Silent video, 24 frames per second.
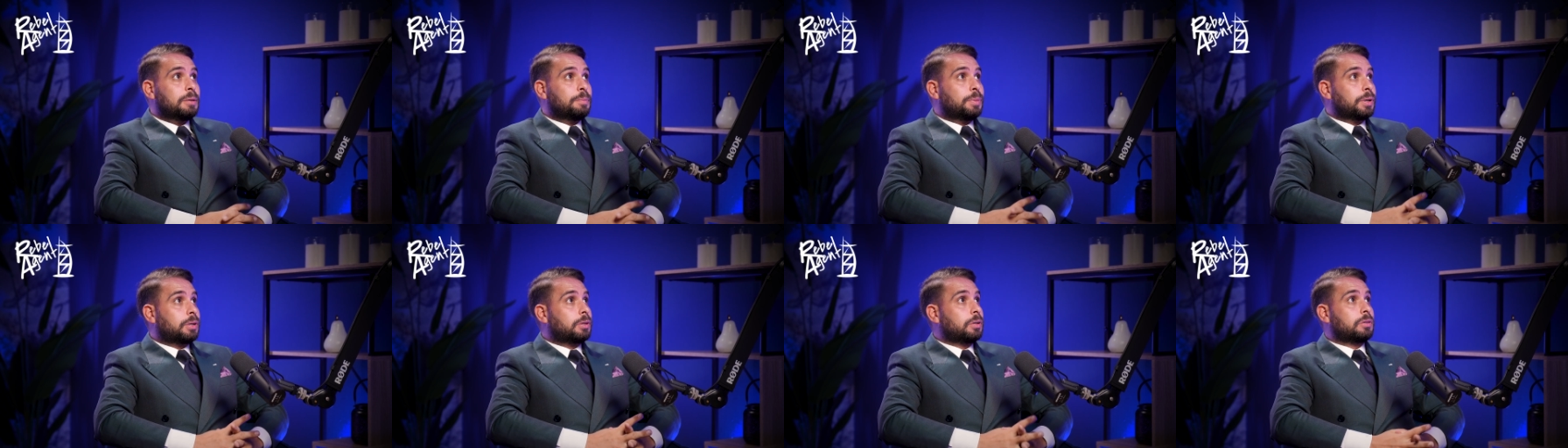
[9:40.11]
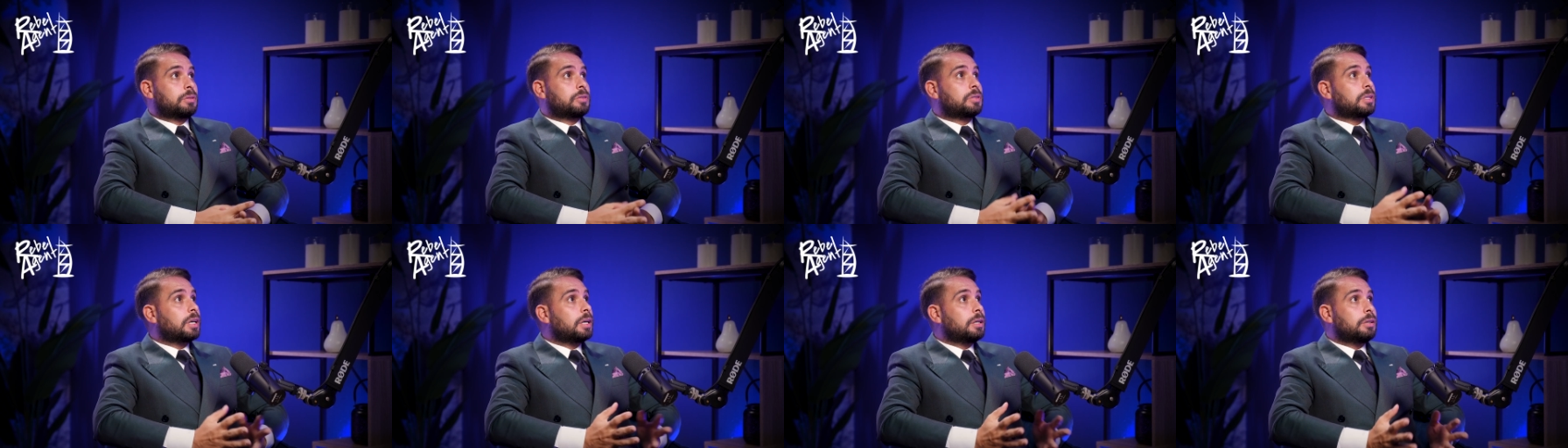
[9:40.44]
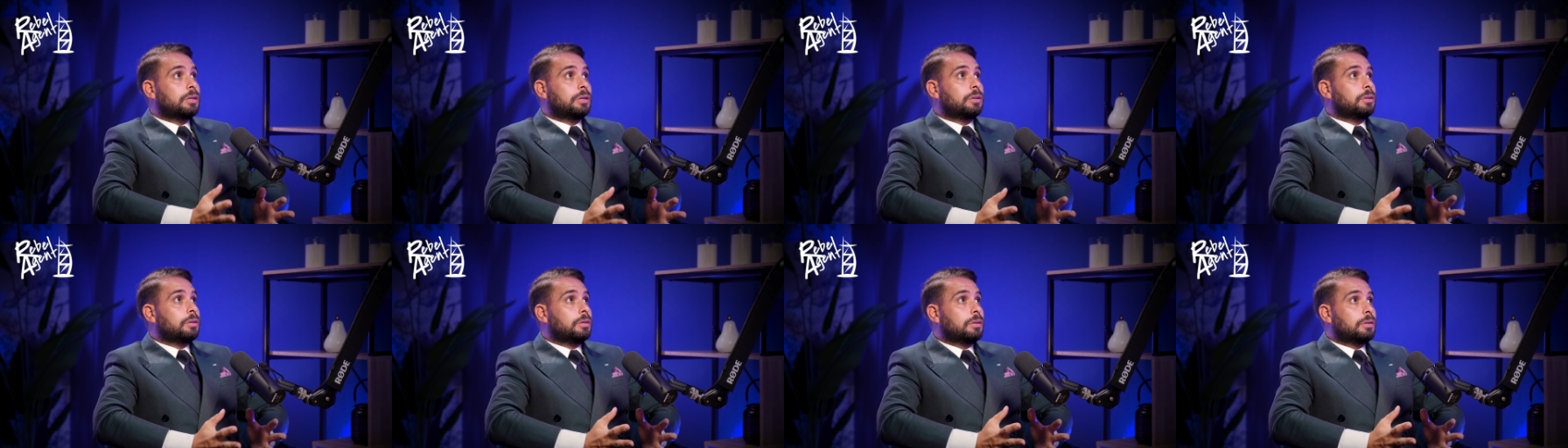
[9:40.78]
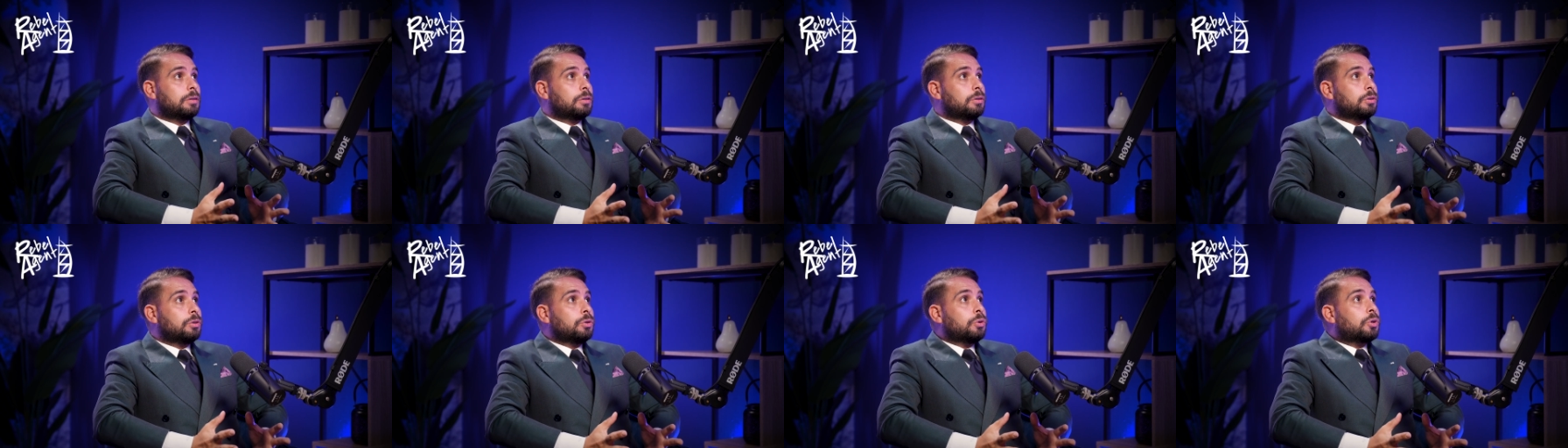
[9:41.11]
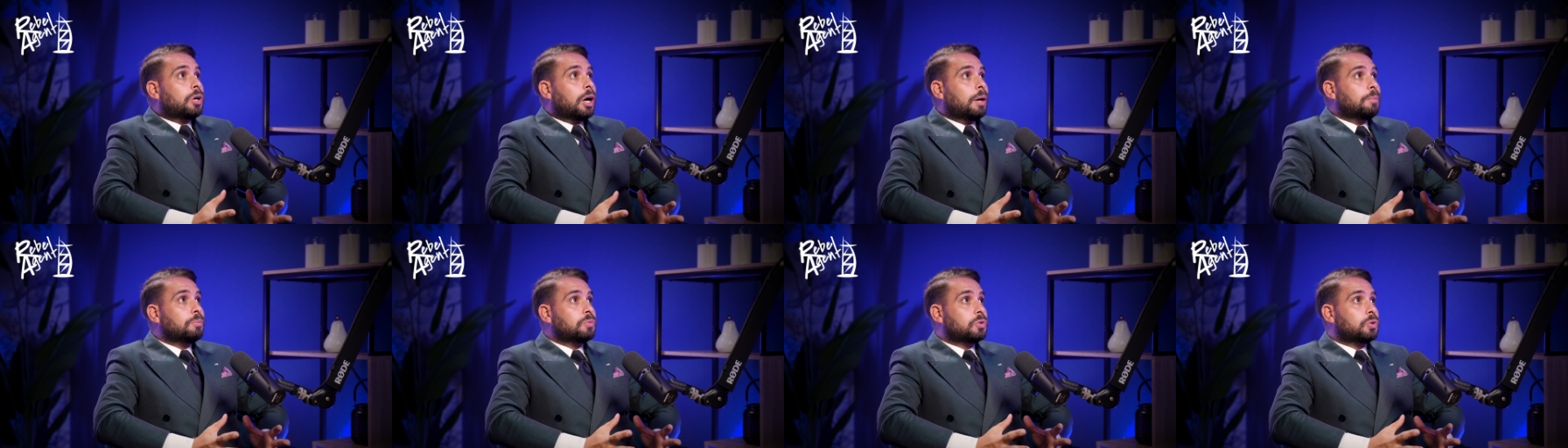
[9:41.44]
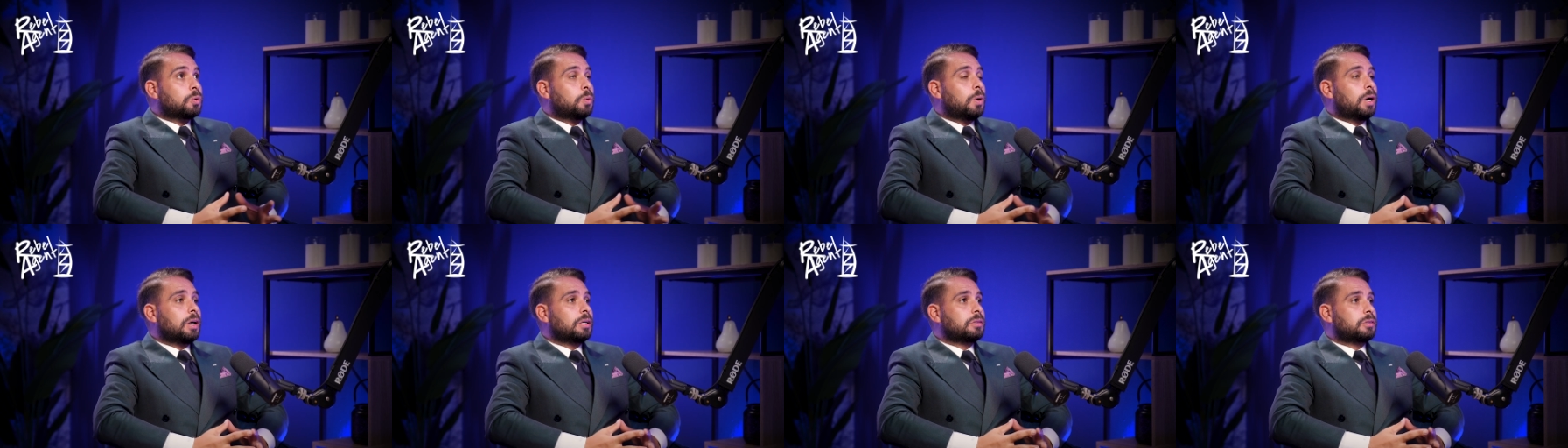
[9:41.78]
because say you come
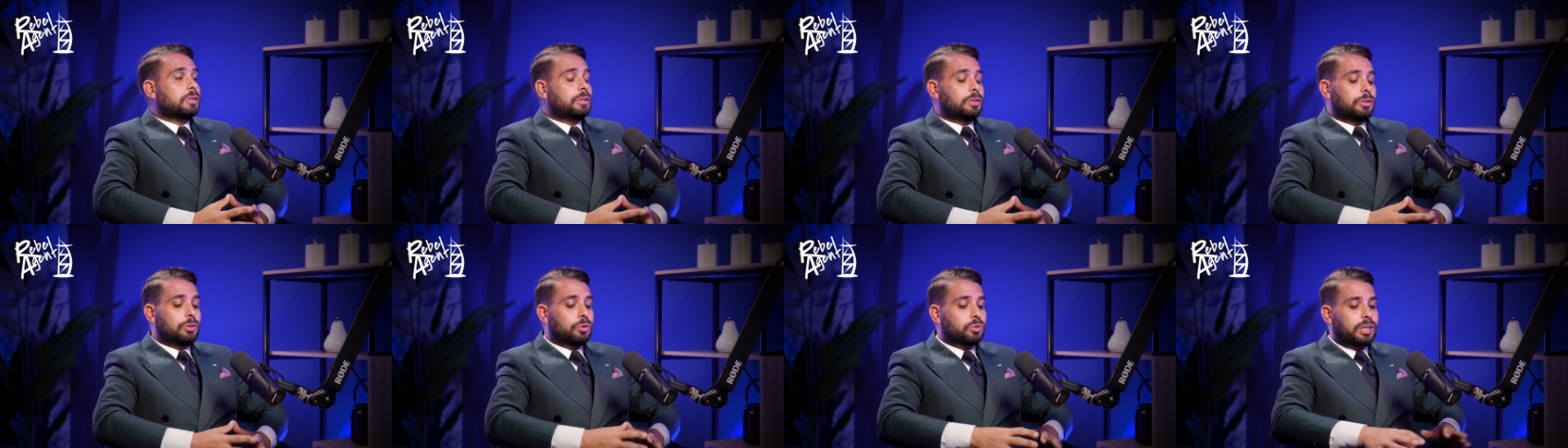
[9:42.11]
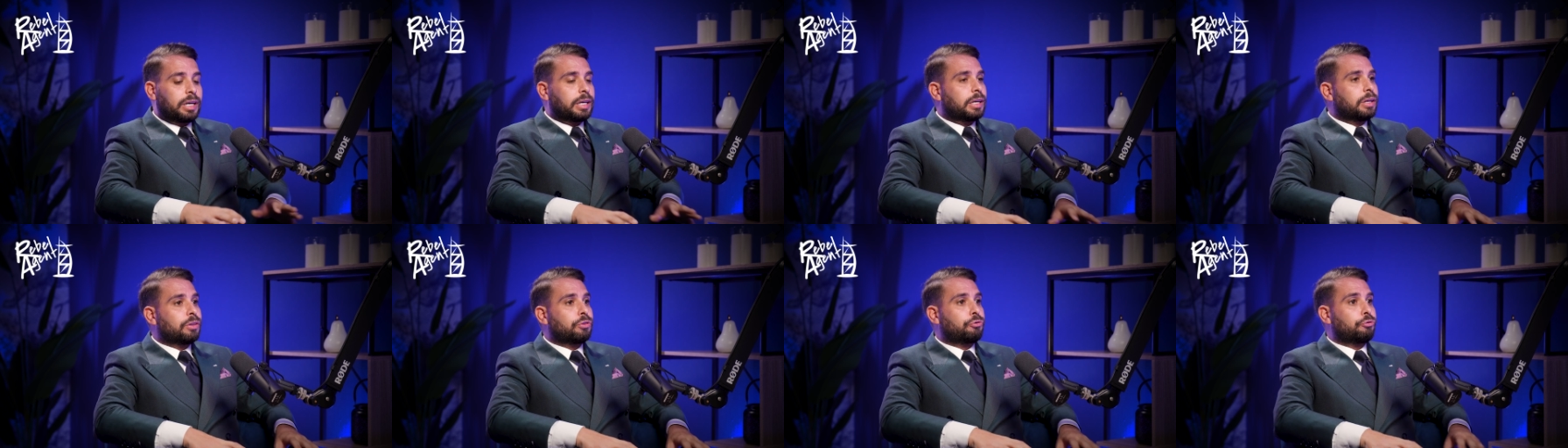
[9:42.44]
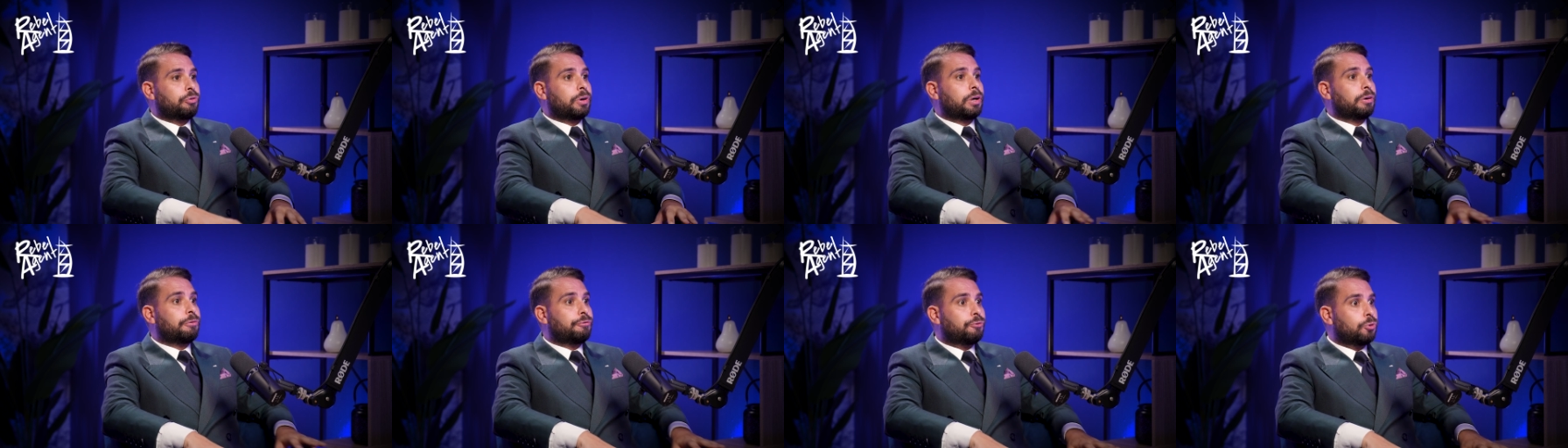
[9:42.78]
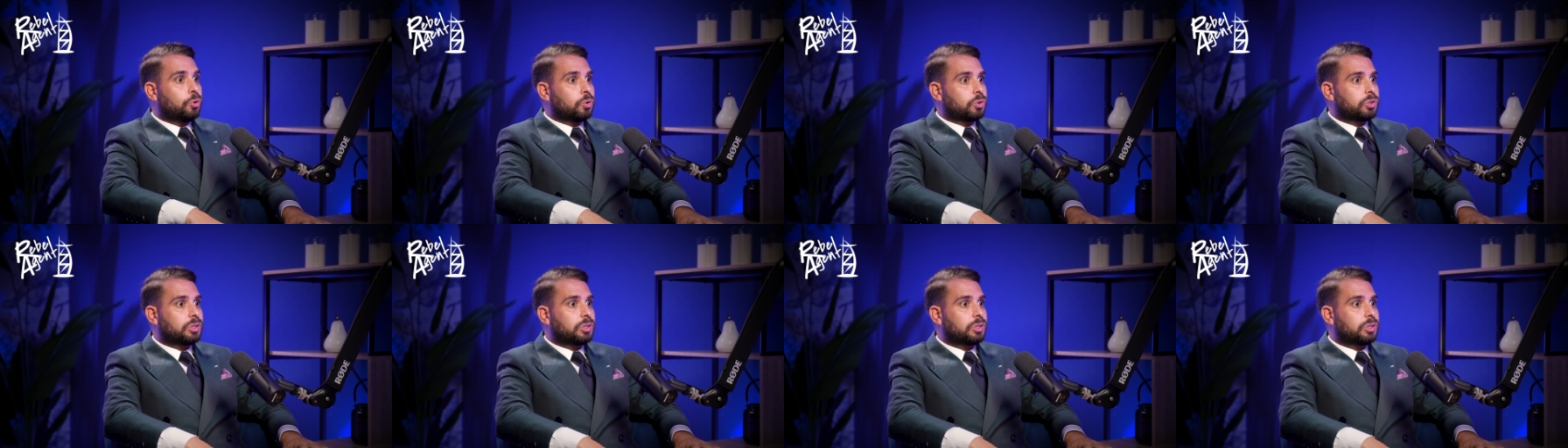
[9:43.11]
to us and you're taking 3 or 4